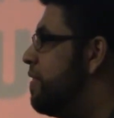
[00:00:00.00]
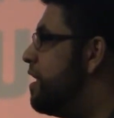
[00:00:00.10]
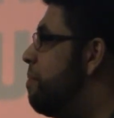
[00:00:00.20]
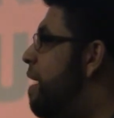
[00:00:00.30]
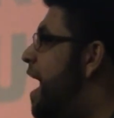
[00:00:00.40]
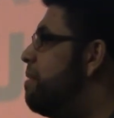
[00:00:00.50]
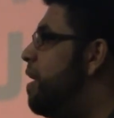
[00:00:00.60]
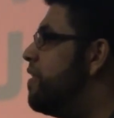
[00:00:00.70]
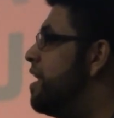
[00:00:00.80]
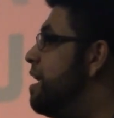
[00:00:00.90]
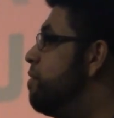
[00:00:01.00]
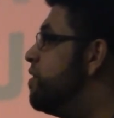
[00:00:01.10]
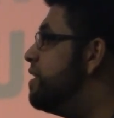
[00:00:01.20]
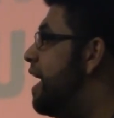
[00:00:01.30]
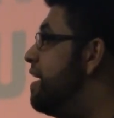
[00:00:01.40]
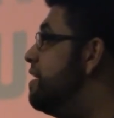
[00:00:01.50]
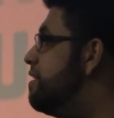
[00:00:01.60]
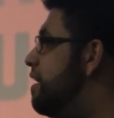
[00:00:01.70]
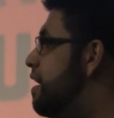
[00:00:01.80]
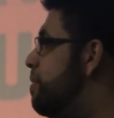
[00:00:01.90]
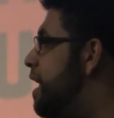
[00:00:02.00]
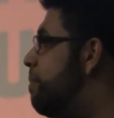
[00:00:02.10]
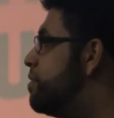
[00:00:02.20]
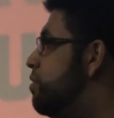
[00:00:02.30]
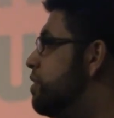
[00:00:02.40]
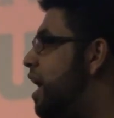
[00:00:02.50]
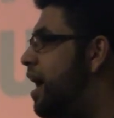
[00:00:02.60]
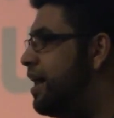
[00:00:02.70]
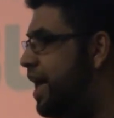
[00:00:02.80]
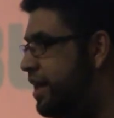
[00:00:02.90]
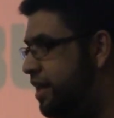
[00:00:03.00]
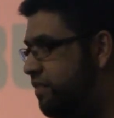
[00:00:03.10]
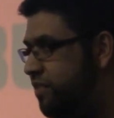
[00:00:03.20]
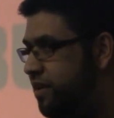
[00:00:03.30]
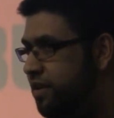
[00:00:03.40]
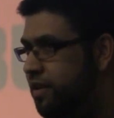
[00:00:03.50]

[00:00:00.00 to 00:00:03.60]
that a man by the name of Sa'id ibn Abdullah al-Hanafi,